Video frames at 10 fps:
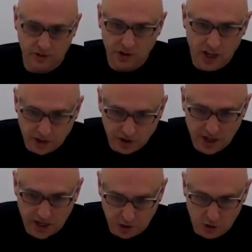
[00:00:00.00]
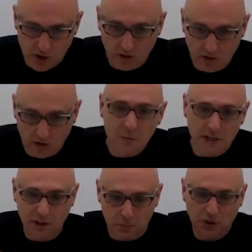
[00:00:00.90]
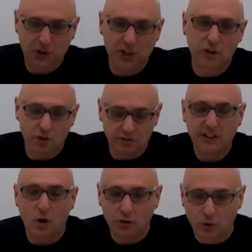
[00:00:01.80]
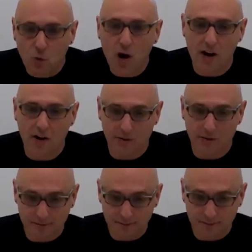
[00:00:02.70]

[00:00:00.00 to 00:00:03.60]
In this case, it's SQL, but it's a projection of it onto the wire,